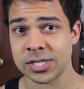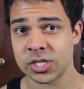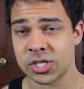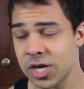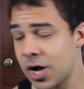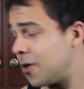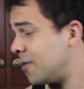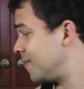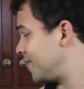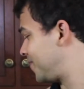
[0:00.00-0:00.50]

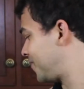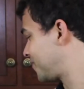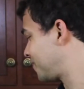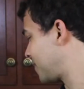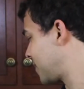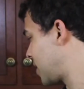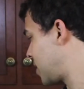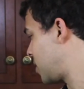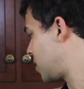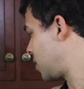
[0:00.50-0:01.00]
So,
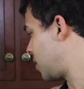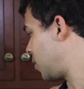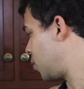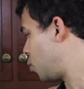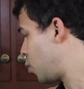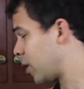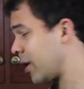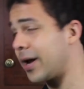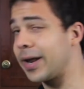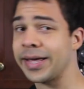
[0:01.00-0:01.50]

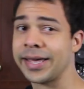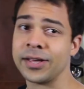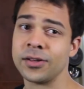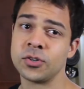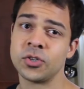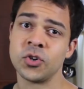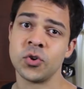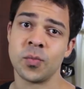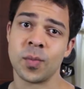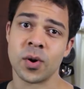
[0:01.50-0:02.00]
we're gonna kill
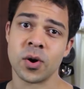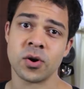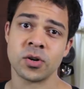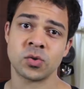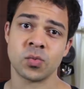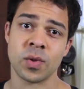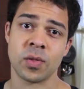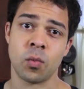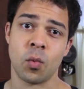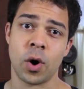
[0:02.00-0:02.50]
two
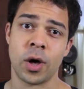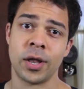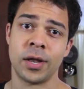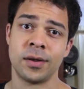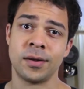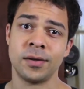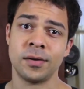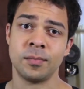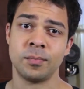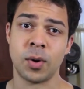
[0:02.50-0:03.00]
birds with one